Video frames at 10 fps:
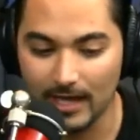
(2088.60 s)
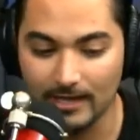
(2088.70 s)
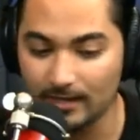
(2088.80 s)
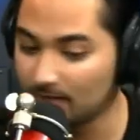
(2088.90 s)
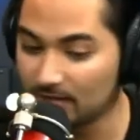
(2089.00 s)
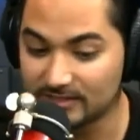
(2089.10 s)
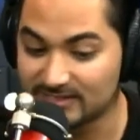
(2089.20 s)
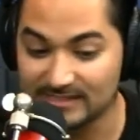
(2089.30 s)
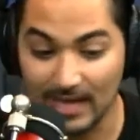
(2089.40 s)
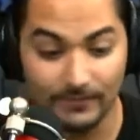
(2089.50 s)
And the
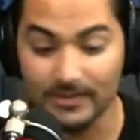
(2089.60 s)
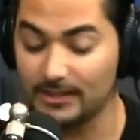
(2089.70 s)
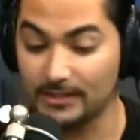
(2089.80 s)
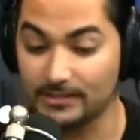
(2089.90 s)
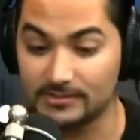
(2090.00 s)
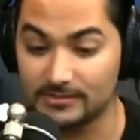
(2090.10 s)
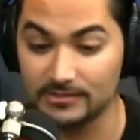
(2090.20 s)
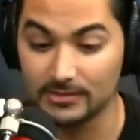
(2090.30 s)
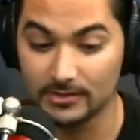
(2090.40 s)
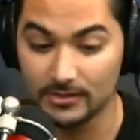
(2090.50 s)

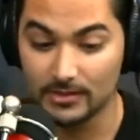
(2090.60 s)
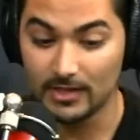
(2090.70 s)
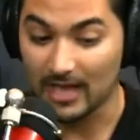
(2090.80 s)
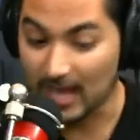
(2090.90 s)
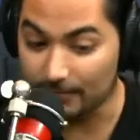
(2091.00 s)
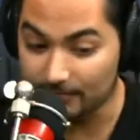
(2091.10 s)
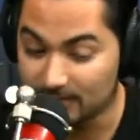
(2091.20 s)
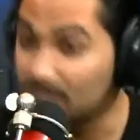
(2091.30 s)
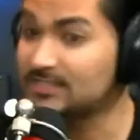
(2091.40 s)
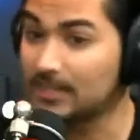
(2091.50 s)
70s have
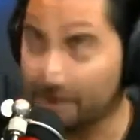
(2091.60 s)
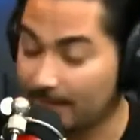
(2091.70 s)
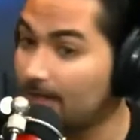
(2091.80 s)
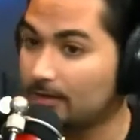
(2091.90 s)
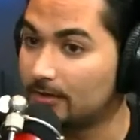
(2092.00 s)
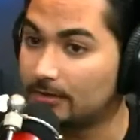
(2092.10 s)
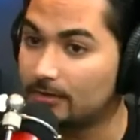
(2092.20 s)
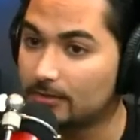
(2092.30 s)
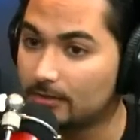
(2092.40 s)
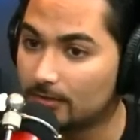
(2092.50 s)

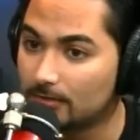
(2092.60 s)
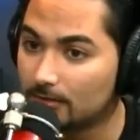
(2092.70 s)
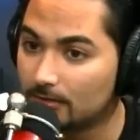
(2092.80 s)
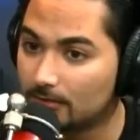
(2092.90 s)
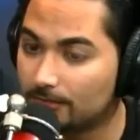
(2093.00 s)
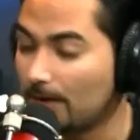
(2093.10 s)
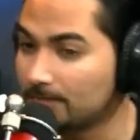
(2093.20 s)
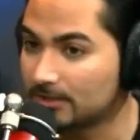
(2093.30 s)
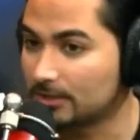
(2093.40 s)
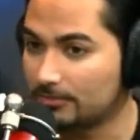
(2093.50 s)
disappeared
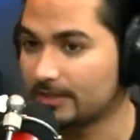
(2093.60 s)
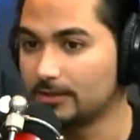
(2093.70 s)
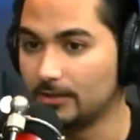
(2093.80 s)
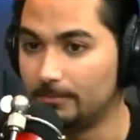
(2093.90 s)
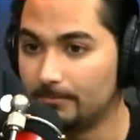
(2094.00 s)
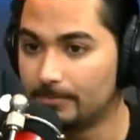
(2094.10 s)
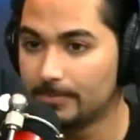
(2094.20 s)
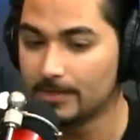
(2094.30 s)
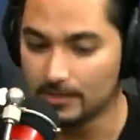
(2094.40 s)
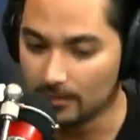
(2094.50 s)
from the curriculum.
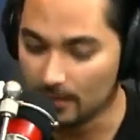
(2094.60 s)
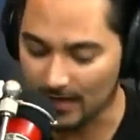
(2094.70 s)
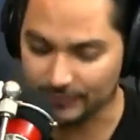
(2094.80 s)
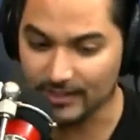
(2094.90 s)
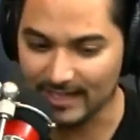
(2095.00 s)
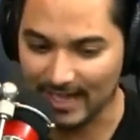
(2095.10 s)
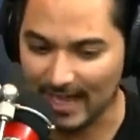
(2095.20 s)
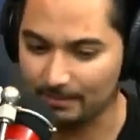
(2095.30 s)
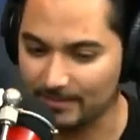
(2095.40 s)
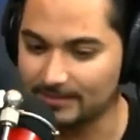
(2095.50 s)
Yeah. Nothing
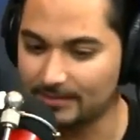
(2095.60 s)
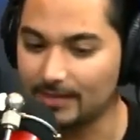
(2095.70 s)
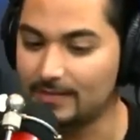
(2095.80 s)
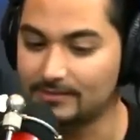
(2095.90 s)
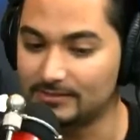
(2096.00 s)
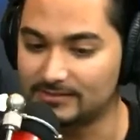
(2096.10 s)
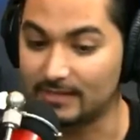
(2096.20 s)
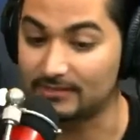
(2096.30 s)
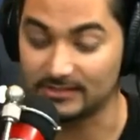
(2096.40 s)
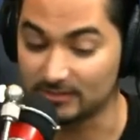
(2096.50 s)
happened in the
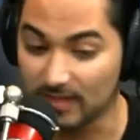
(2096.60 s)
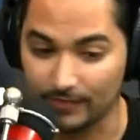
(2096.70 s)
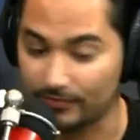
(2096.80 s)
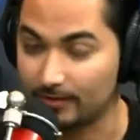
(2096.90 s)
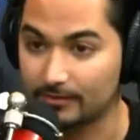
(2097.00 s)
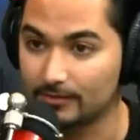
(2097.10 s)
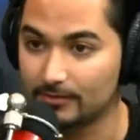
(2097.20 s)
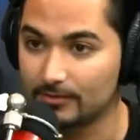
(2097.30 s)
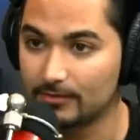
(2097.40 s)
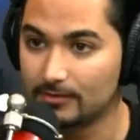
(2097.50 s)
1970s. Nothing.
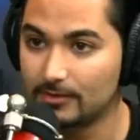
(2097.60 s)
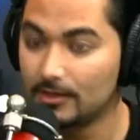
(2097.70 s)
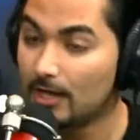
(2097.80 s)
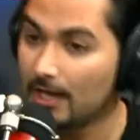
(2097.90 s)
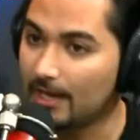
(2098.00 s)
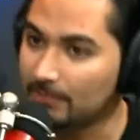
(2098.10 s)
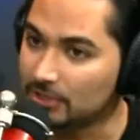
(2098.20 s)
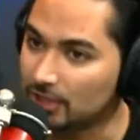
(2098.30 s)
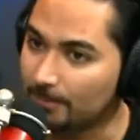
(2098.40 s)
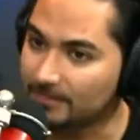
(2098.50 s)
And we
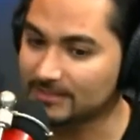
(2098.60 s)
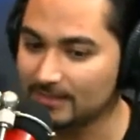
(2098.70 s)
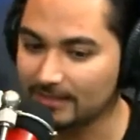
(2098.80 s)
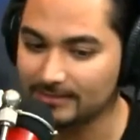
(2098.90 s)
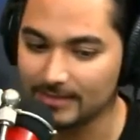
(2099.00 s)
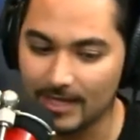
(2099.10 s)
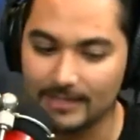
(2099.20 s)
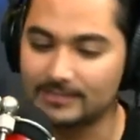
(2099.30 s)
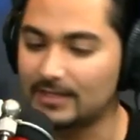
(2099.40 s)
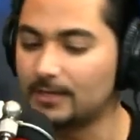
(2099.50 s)
jump into
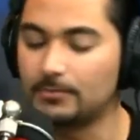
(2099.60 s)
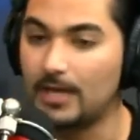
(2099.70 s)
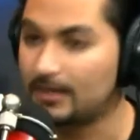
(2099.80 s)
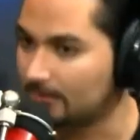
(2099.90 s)
1980s, and it, and